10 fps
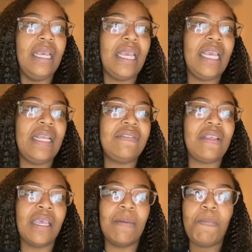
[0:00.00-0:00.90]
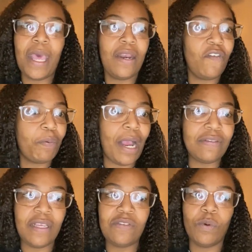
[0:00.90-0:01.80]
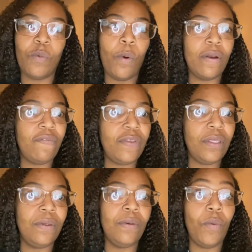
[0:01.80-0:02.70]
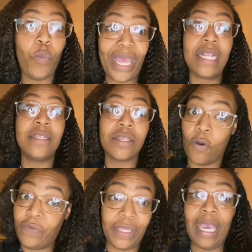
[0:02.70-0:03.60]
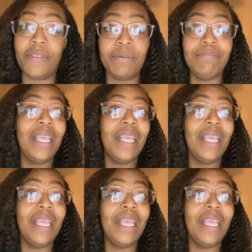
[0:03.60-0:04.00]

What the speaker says: It's a competitive process where one view wins over the other.